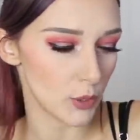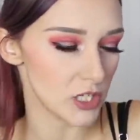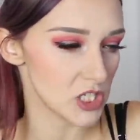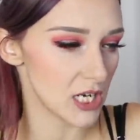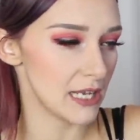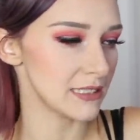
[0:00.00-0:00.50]

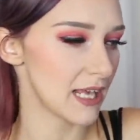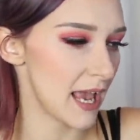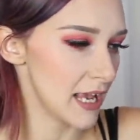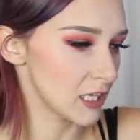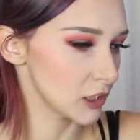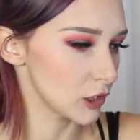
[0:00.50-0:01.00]
which is
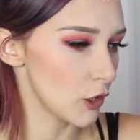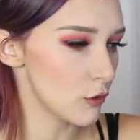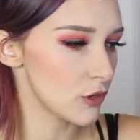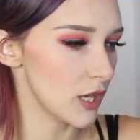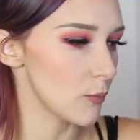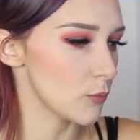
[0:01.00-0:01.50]
a
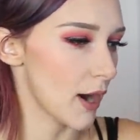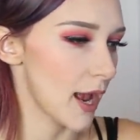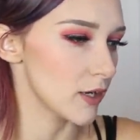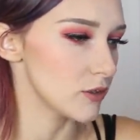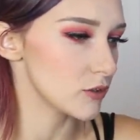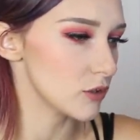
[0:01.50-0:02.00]
clothing
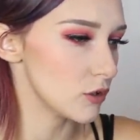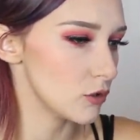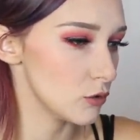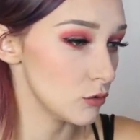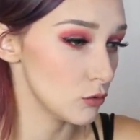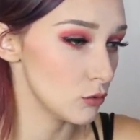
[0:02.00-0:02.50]
brand
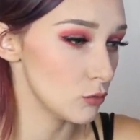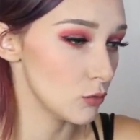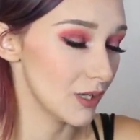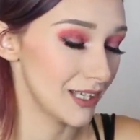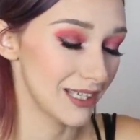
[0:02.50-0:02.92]
who.